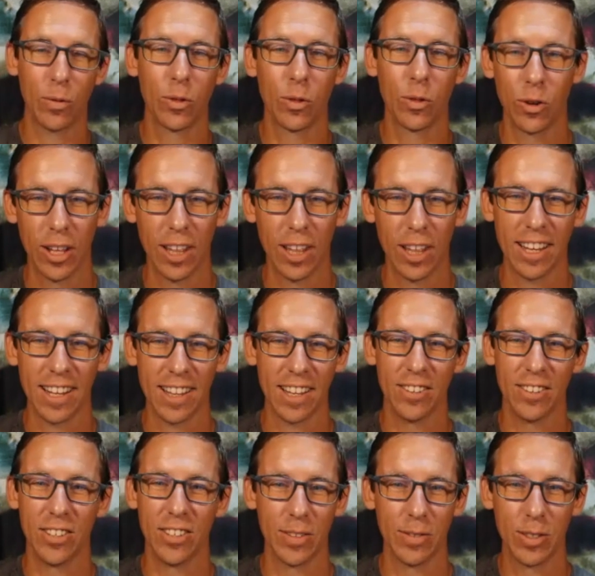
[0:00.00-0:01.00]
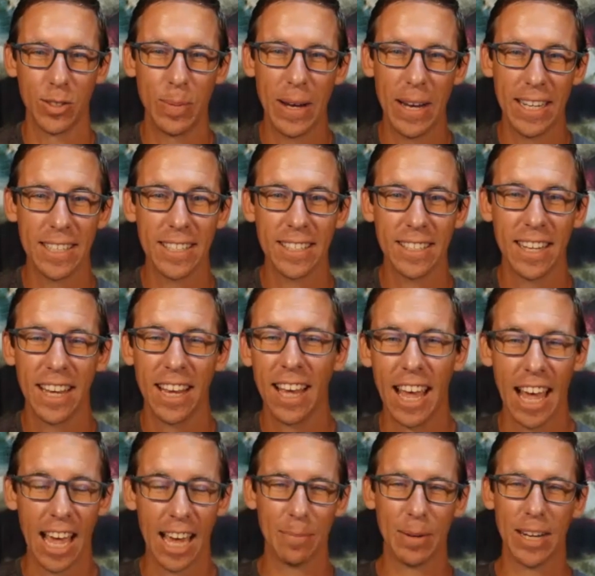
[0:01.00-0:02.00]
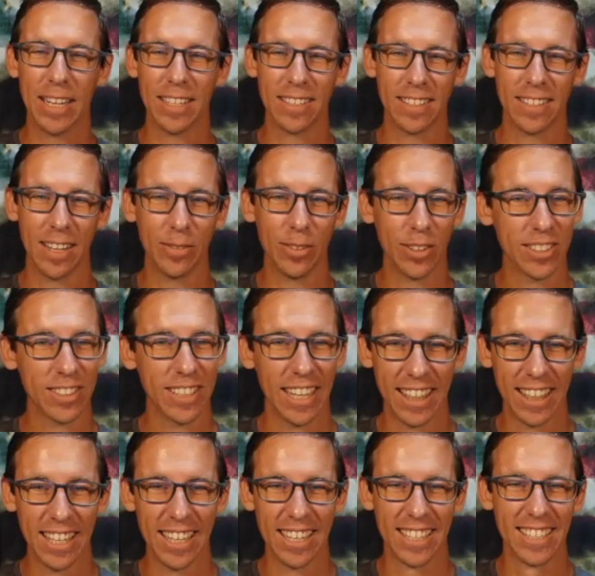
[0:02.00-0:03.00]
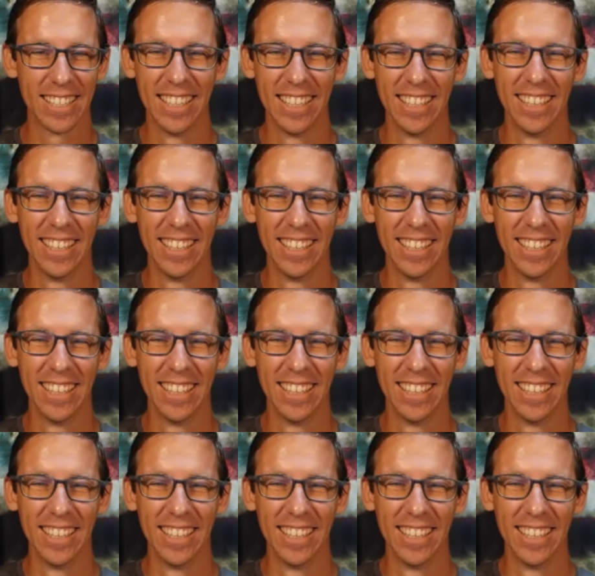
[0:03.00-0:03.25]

36 inches of space and my stuff looks like this